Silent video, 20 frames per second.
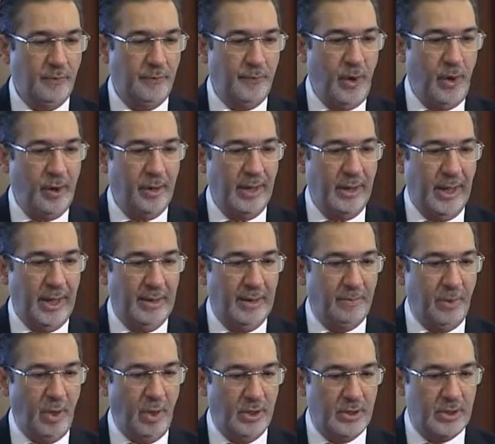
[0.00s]
von
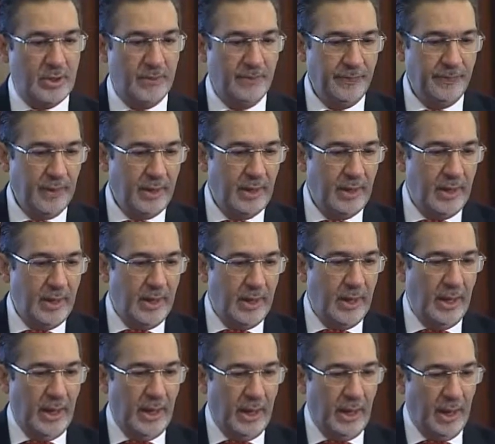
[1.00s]
Helmholtz.
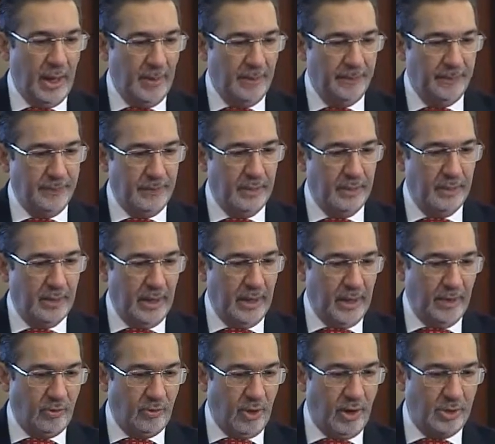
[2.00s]
Uh,
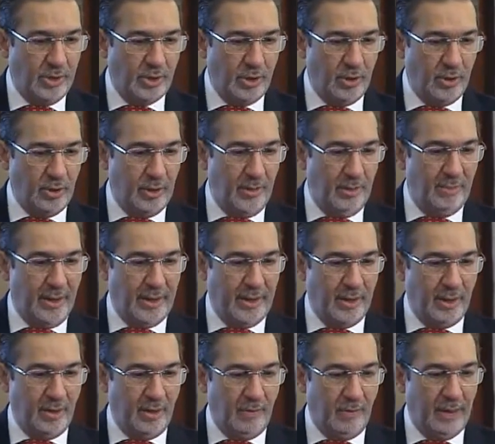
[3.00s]
introduction to the
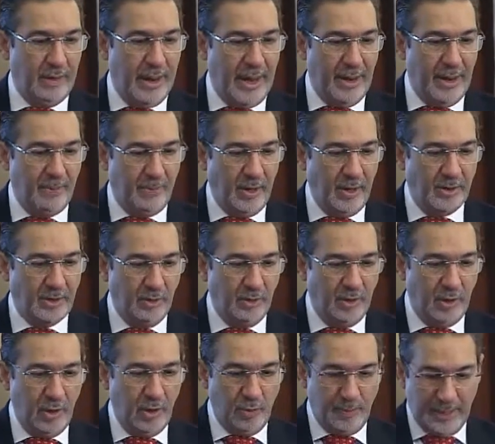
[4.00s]
Method of the Dioptrics of
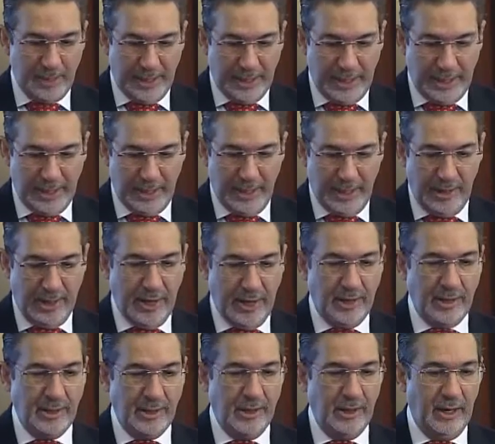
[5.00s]
the Human Eye in
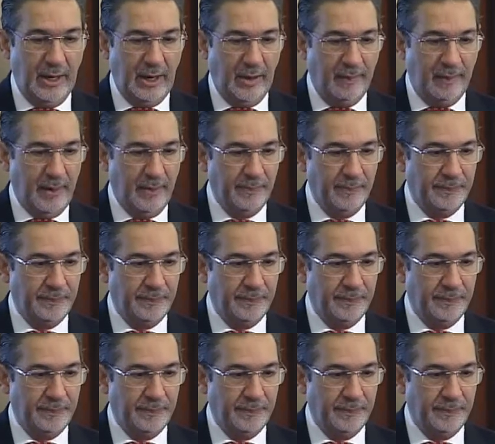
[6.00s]
1911.